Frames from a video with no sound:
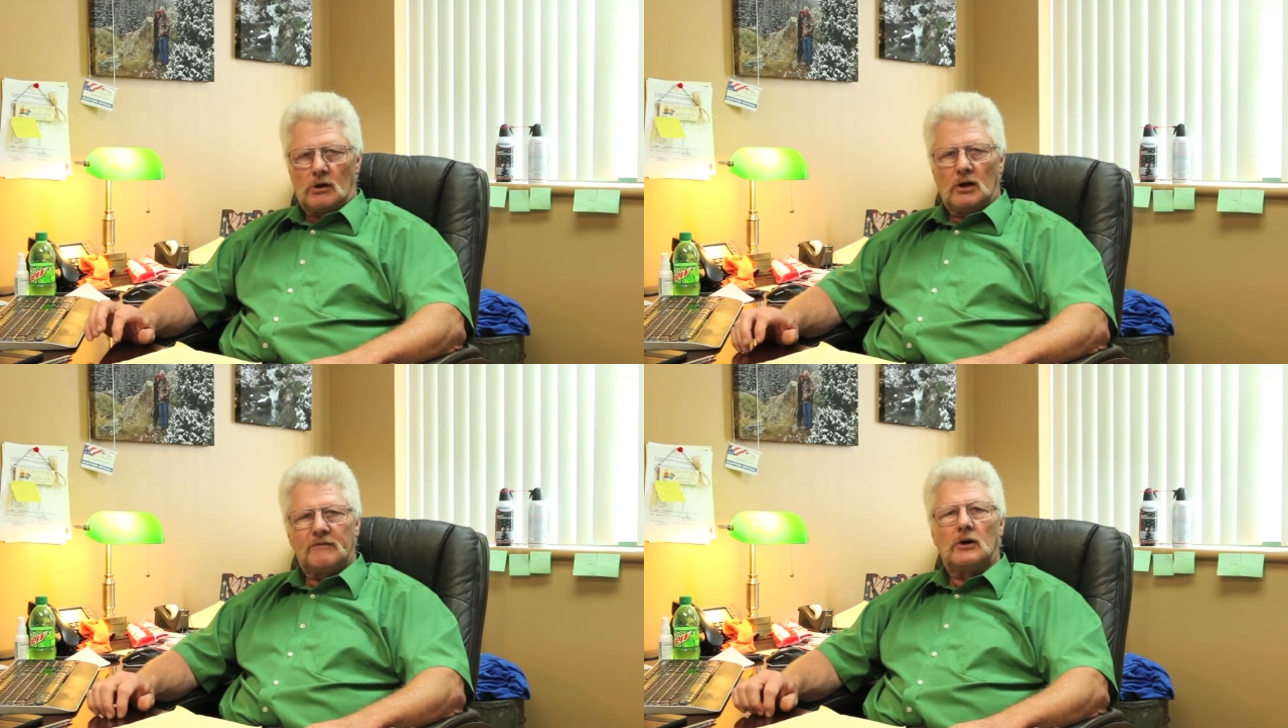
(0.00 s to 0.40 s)

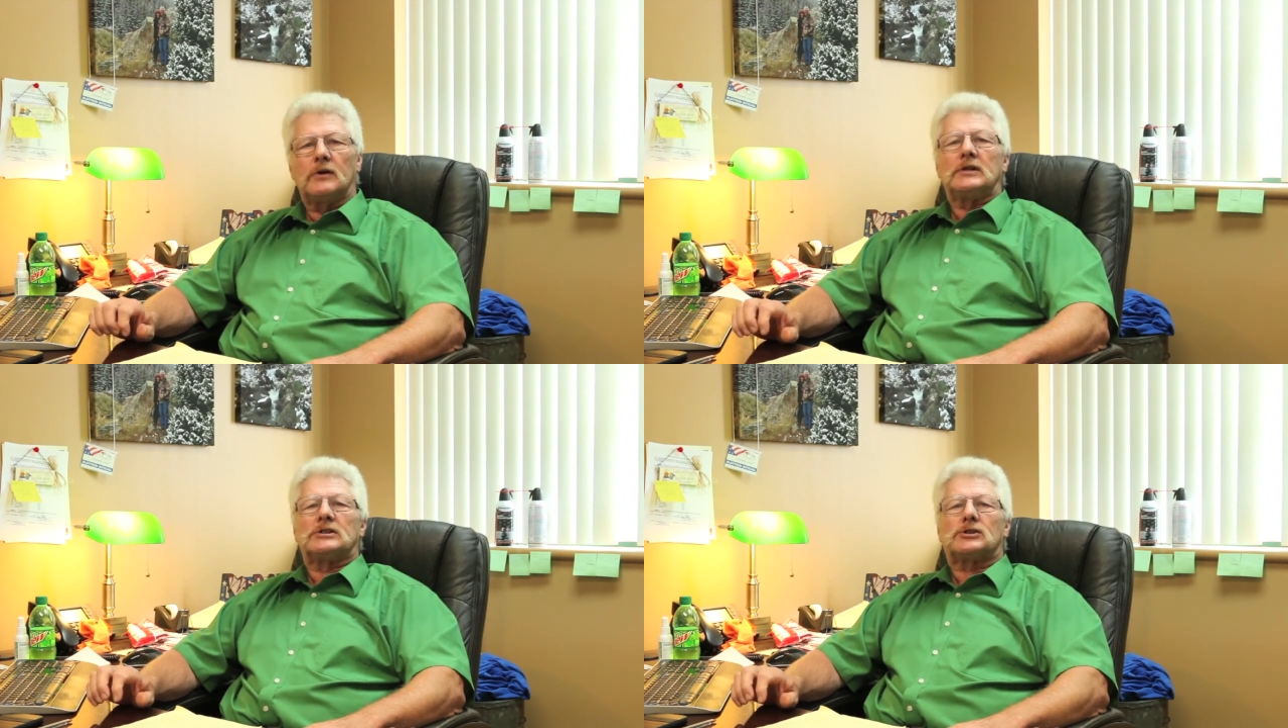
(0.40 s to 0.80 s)
Early
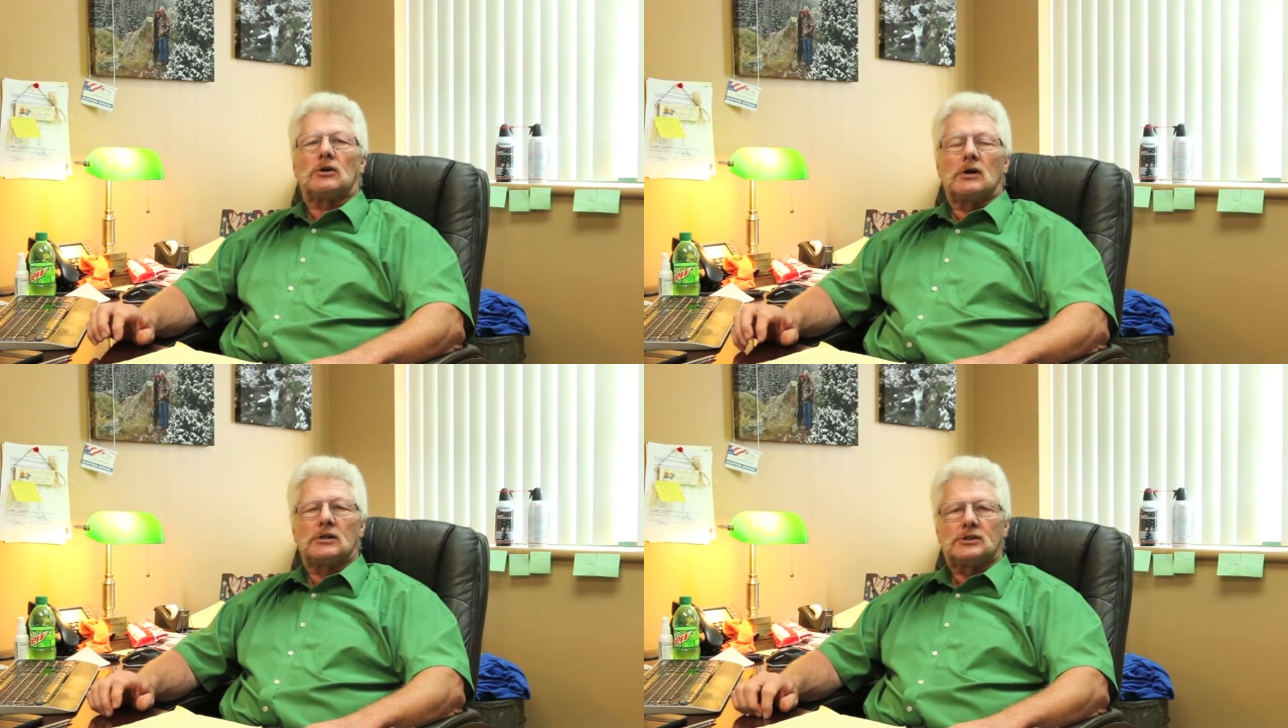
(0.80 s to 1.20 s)
voting
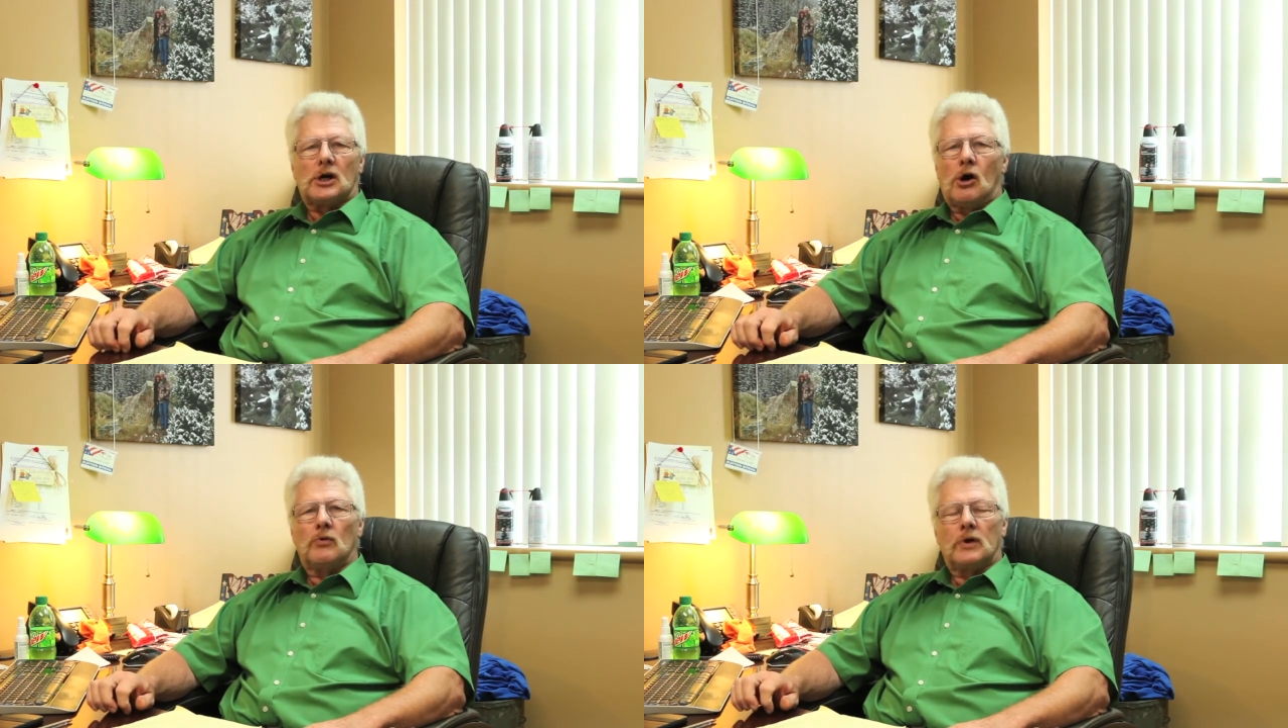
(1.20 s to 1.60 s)

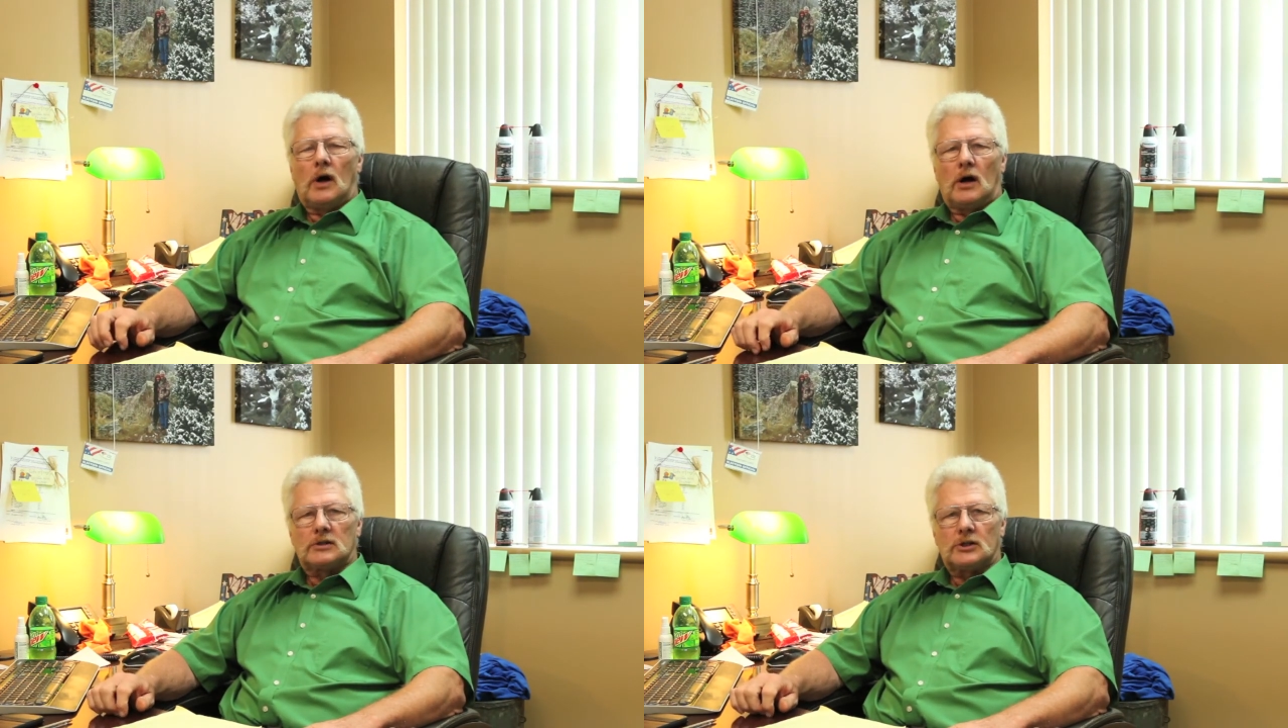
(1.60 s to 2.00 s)
starts on
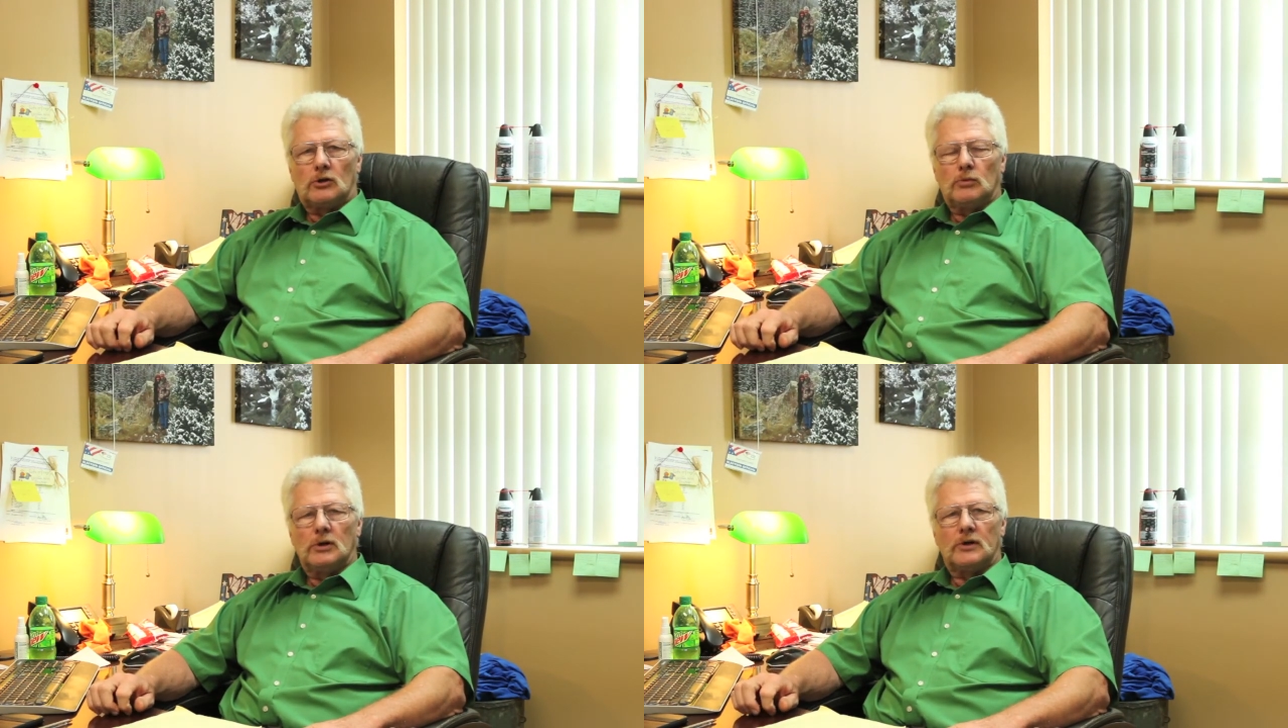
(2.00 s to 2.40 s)

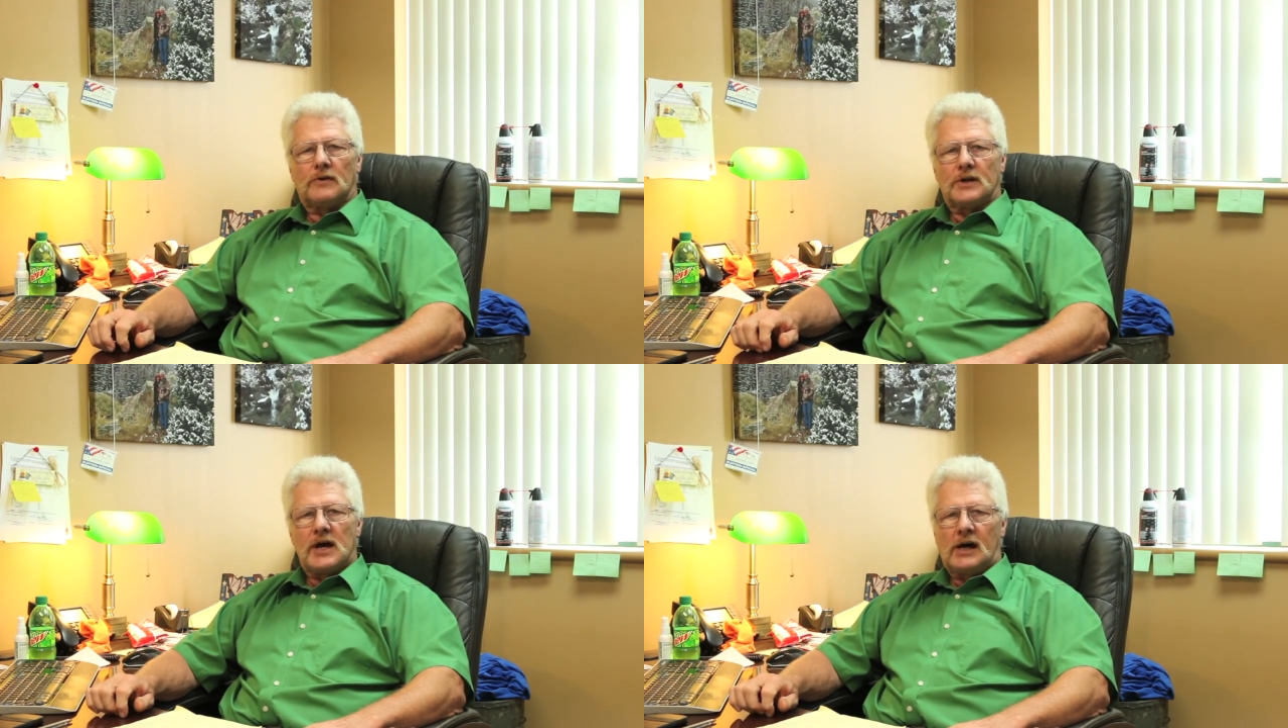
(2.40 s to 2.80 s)
October
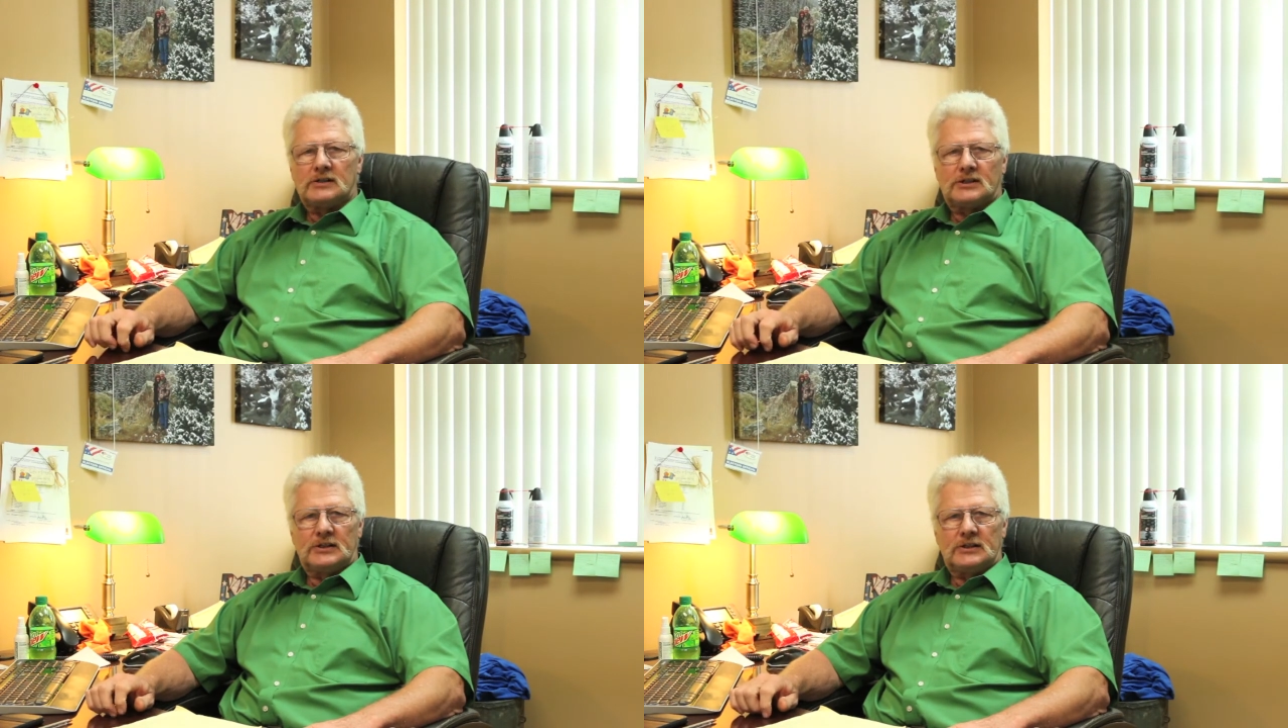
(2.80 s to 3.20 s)
the
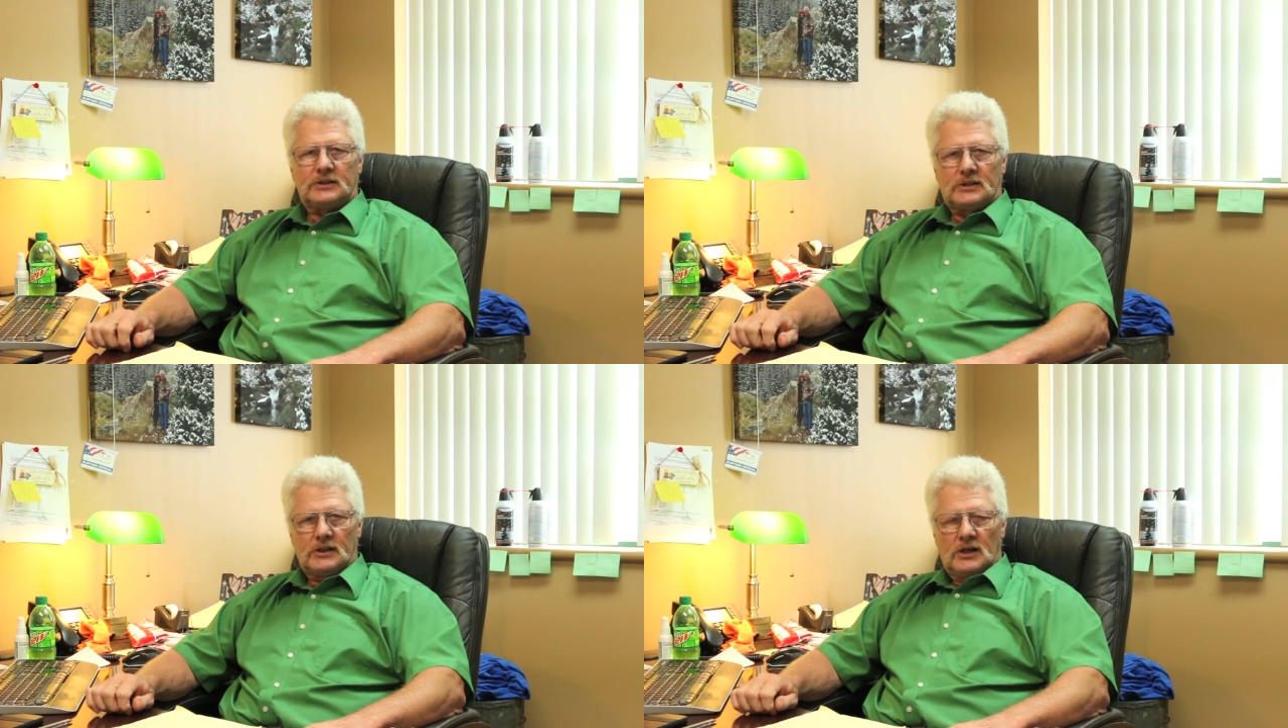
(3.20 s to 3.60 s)

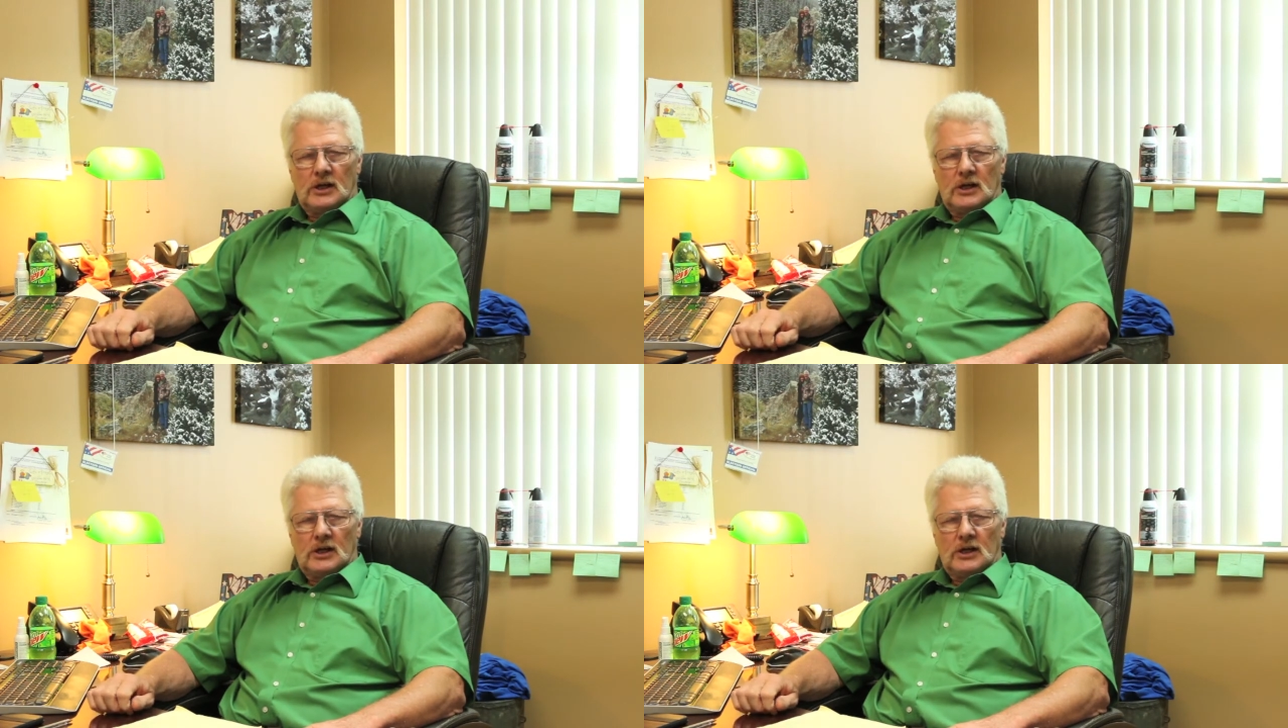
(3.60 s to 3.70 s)
19th.